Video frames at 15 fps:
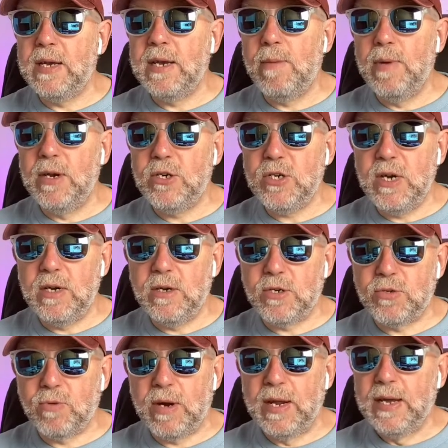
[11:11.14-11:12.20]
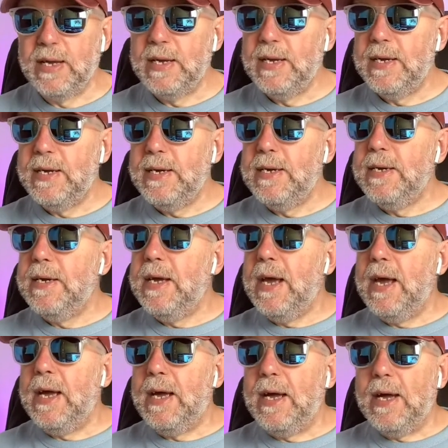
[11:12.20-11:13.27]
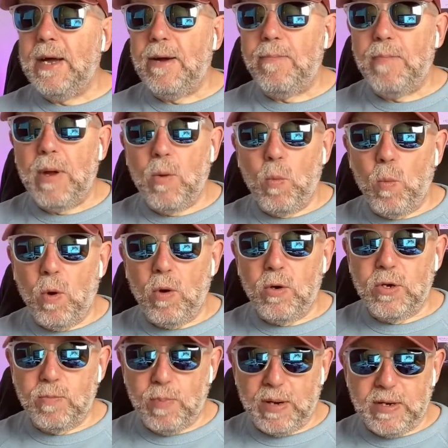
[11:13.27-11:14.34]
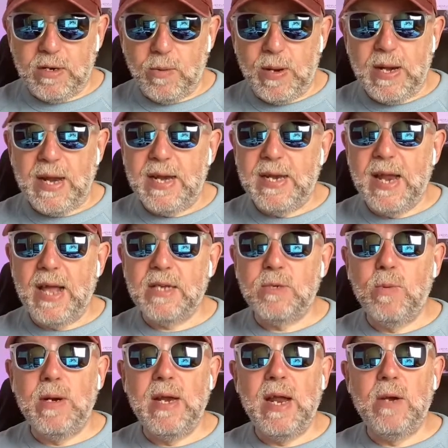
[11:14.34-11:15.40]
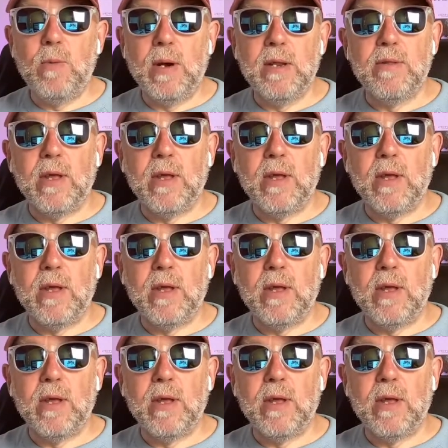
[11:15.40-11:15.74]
demolition industry. Um, what button do we need next? We need one of